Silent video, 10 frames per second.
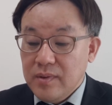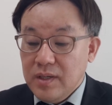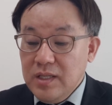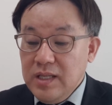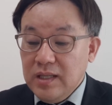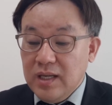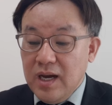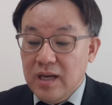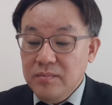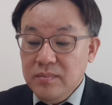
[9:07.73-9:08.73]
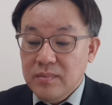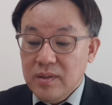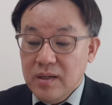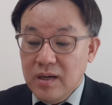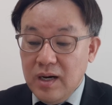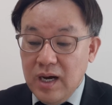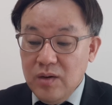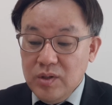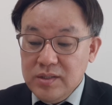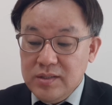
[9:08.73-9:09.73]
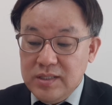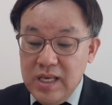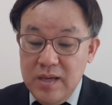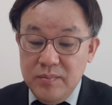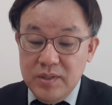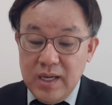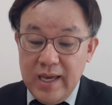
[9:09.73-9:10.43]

In that time, I was seen